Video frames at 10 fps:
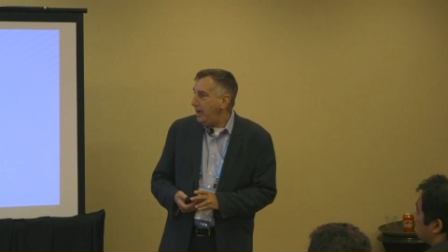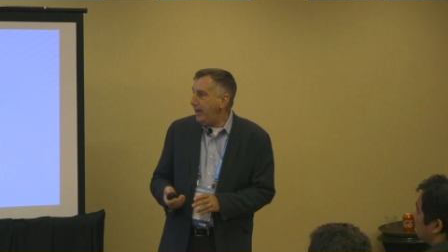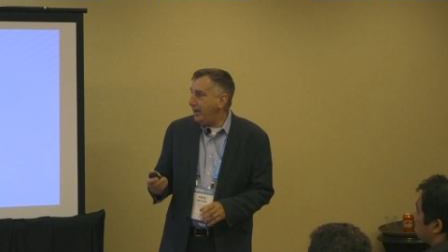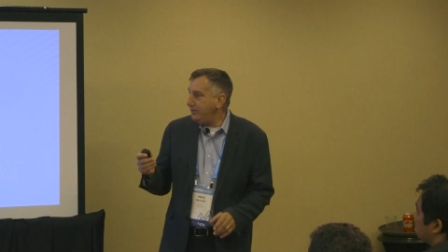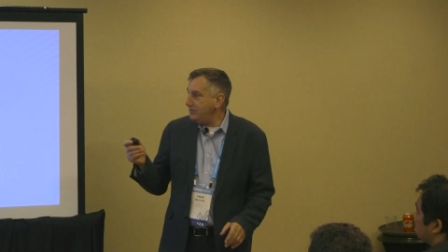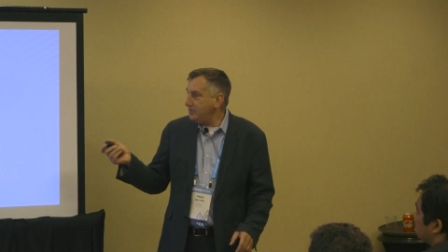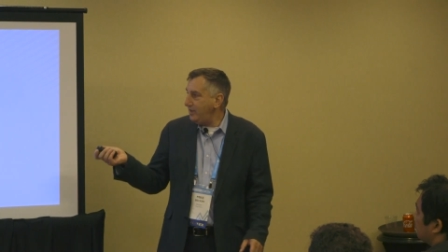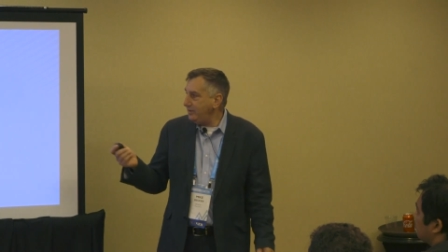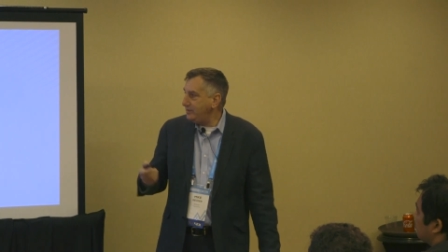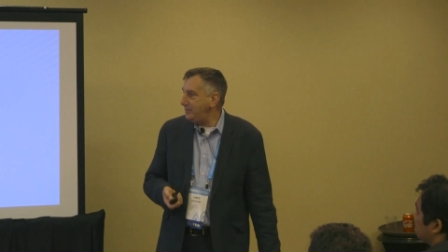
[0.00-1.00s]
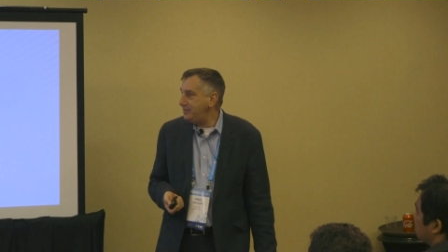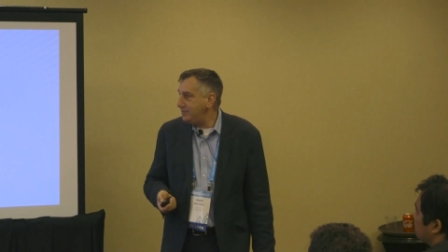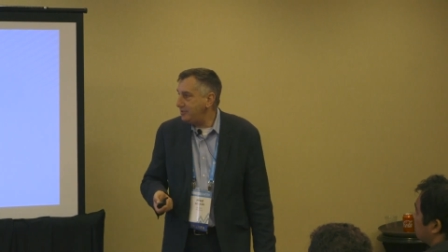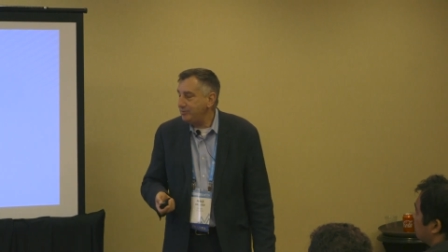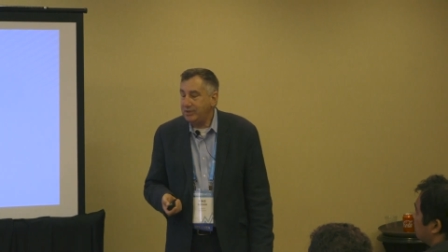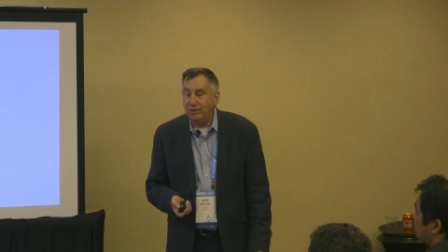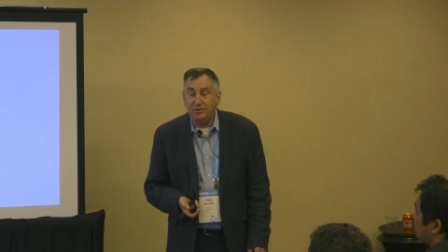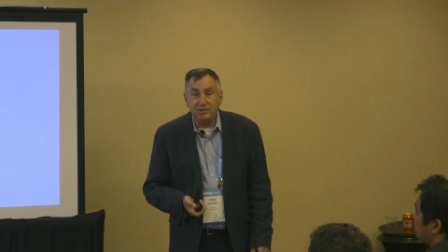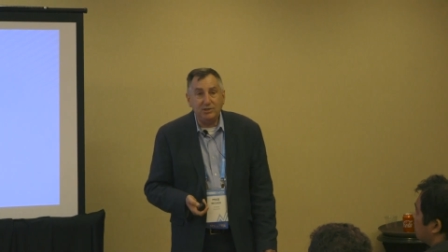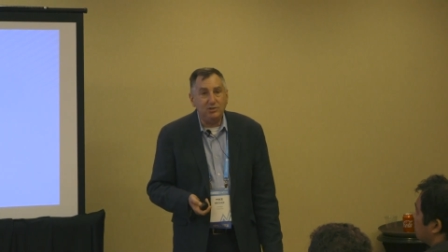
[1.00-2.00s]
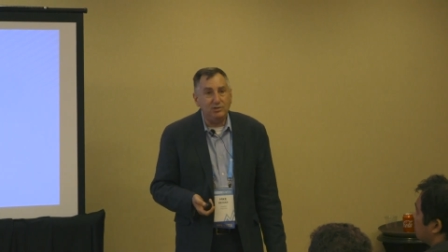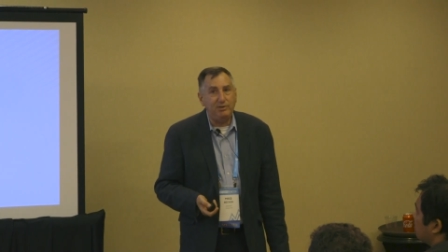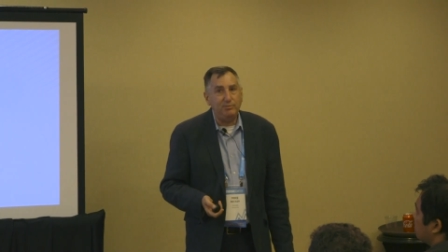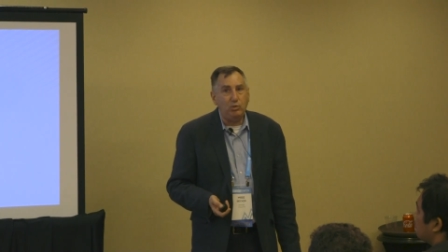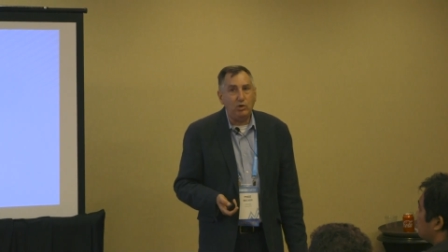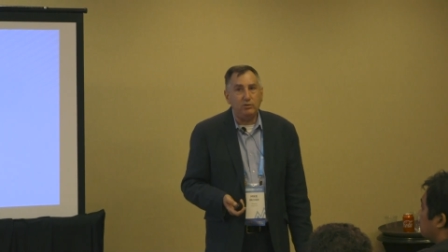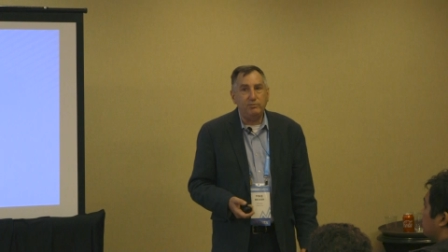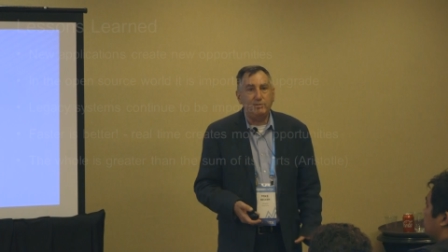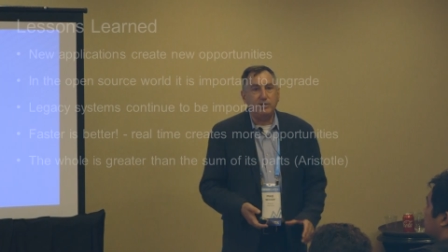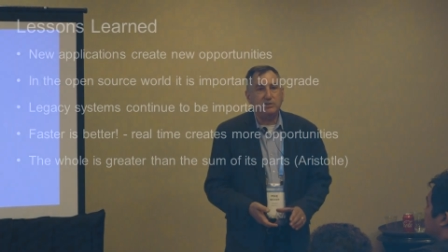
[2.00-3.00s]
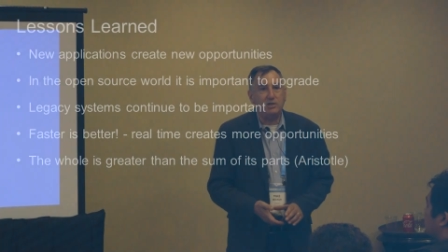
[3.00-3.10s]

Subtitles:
And those legacy systems continue to be important. Remember I